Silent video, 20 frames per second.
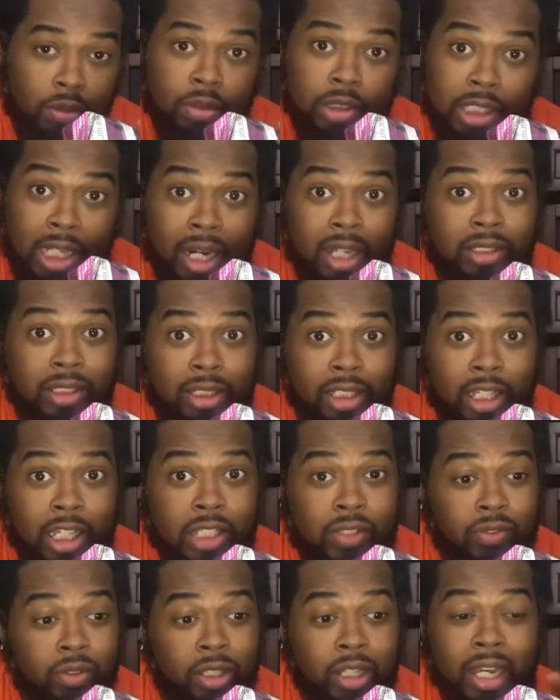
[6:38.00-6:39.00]
shout out to
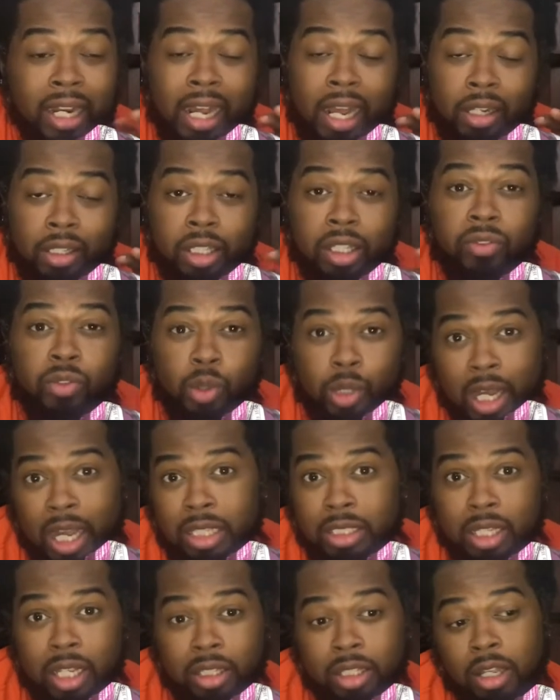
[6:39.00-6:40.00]
Lay's for that. I'll give you
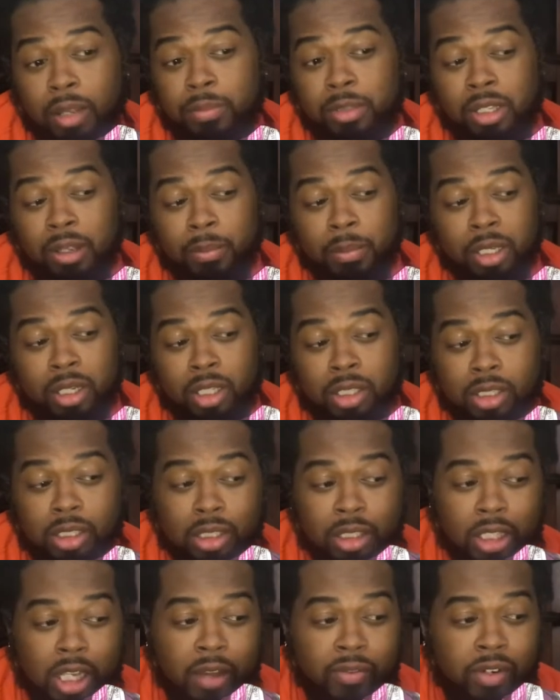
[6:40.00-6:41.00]
guys that thumbs up because
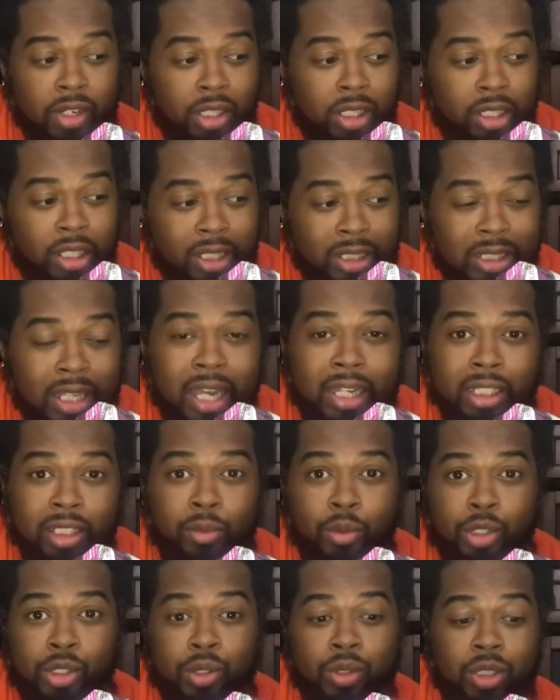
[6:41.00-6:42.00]
it's definitely exactly
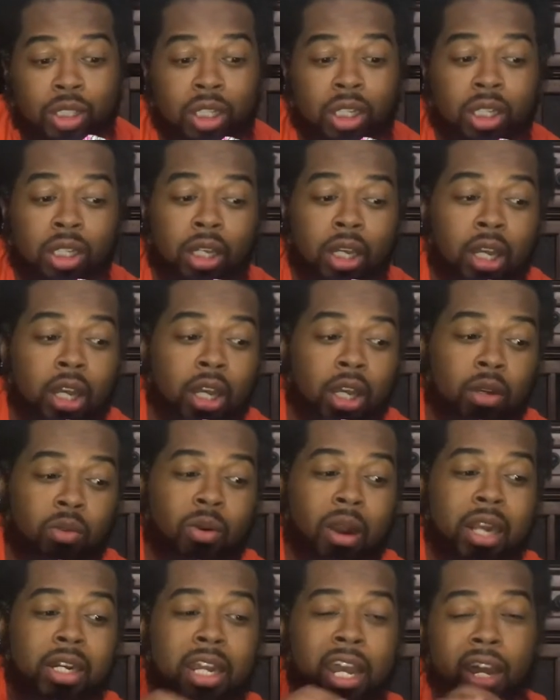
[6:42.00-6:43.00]
what you said.
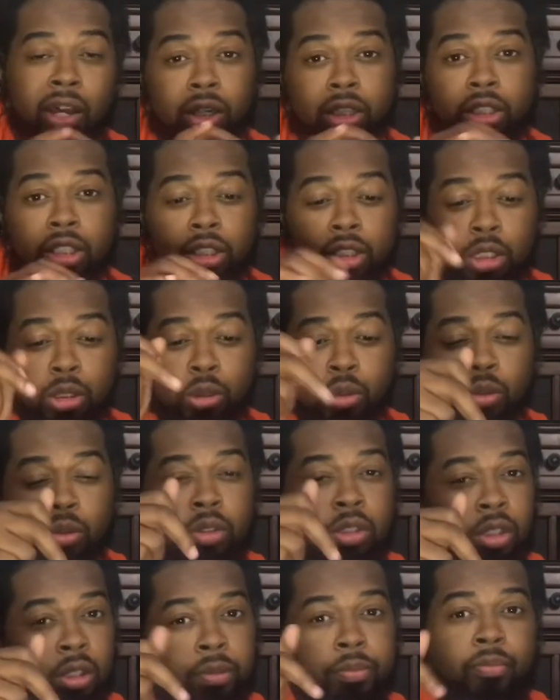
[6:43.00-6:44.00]
Right now, out of the two,
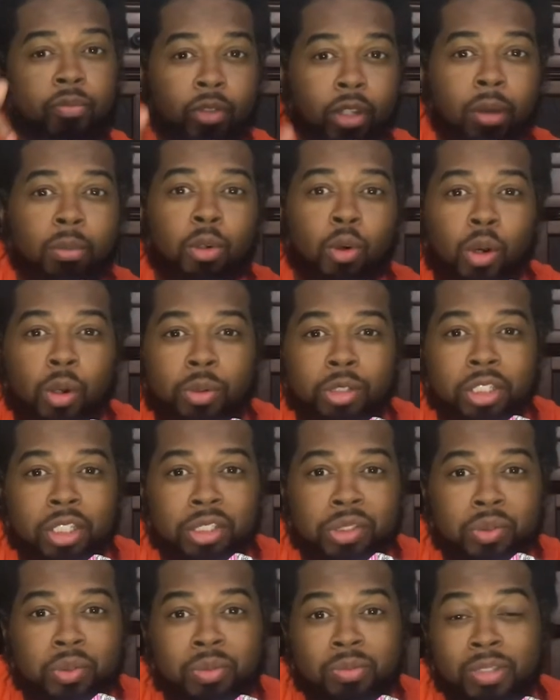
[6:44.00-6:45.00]
I'm going with
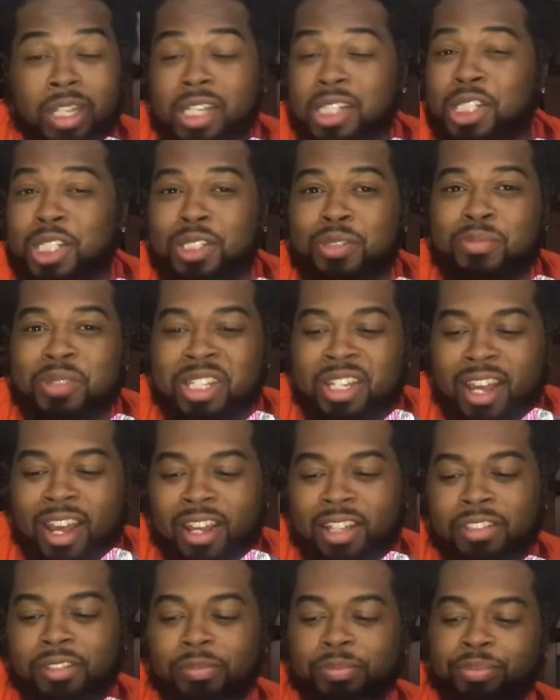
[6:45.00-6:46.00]
this one. That's just me,
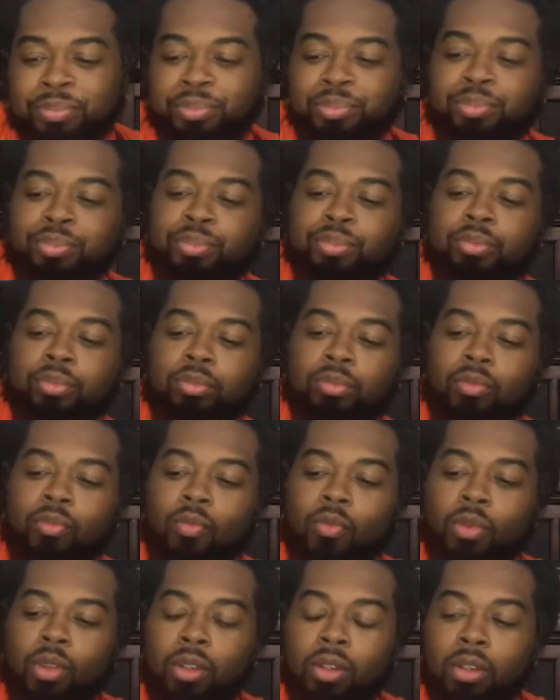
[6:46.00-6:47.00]
guys.
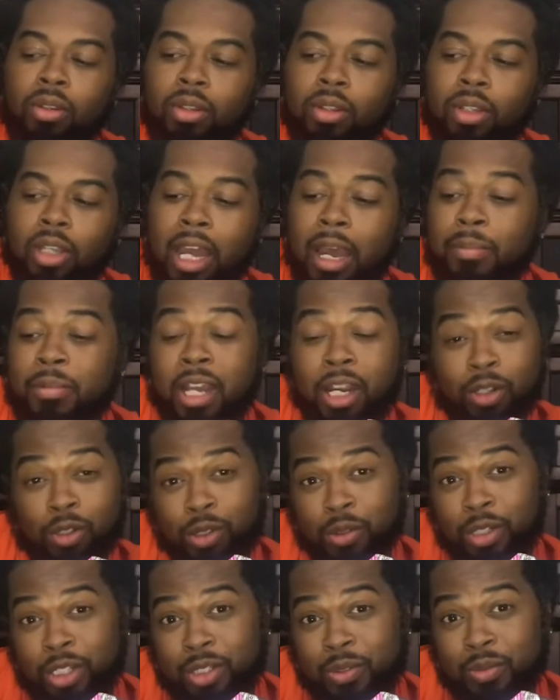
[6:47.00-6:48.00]
I'm not
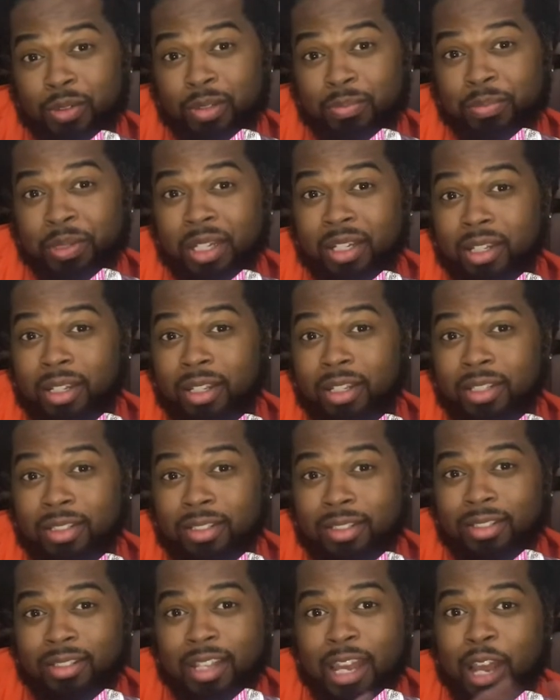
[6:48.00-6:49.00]
gonna do this one
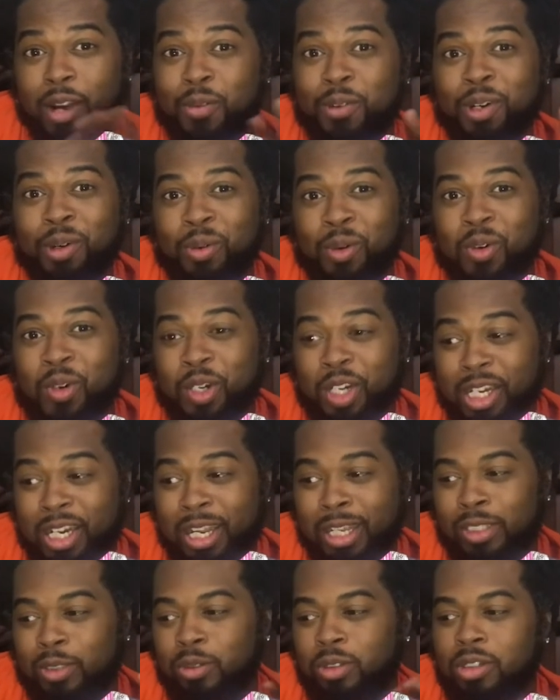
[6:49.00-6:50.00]
because I don't want to ruin the
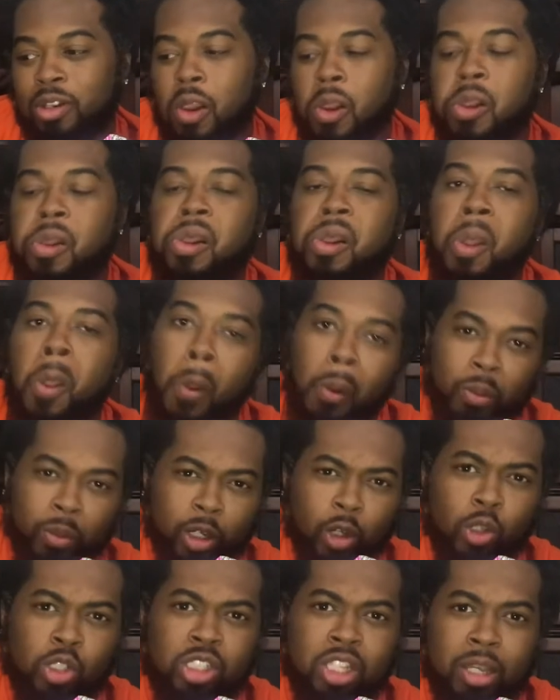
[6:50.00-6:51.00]
next one. We're
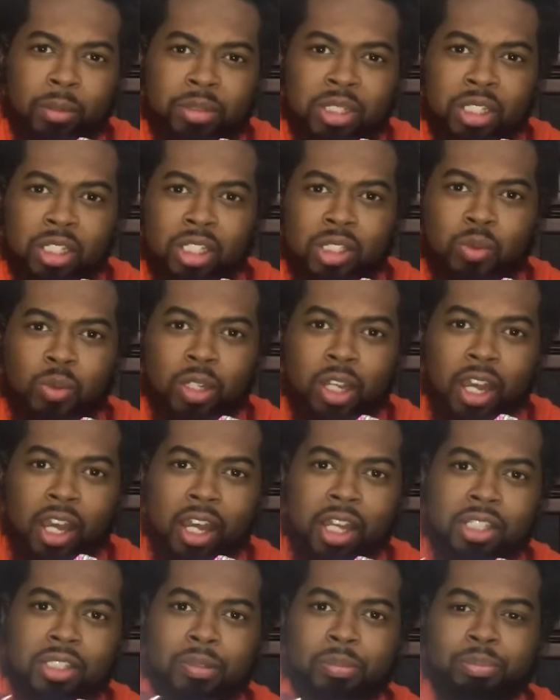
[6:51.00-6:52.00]
gonna skip to this one,
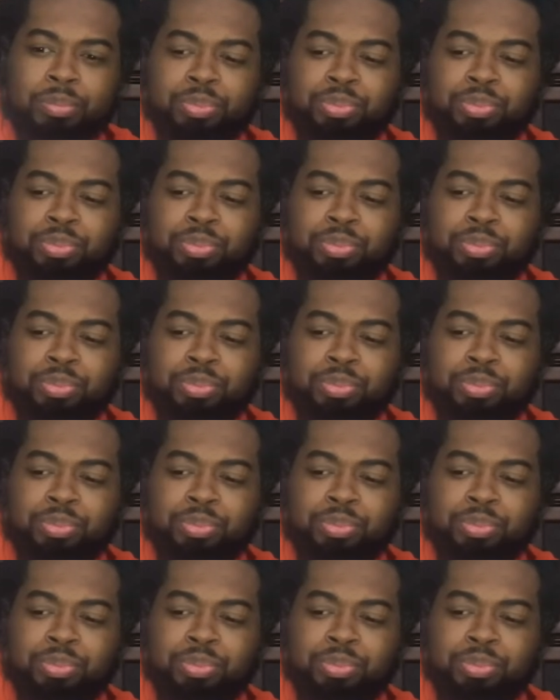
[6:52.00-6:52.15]
guys.